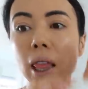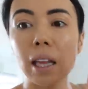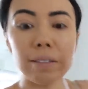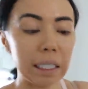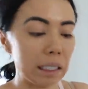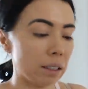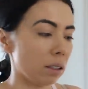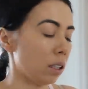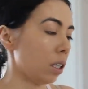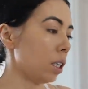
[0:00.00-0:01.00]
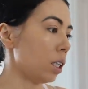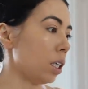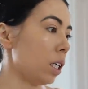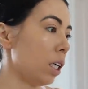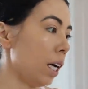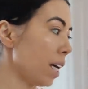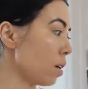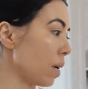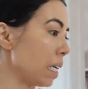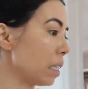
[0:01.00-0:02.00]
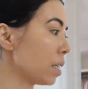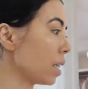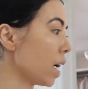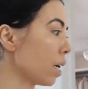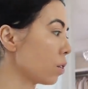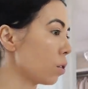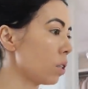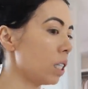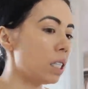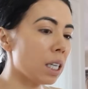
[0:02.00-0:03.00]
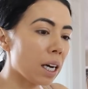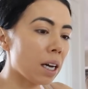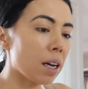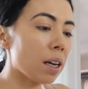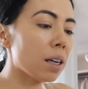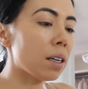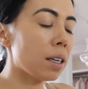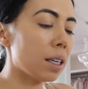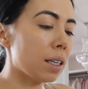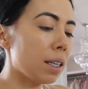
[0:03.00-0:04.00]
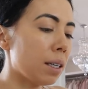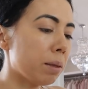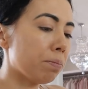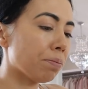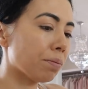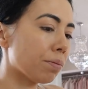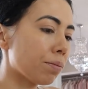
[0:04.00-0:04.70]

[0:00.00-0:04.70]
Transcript: Love it. Anyways, yeah, so today um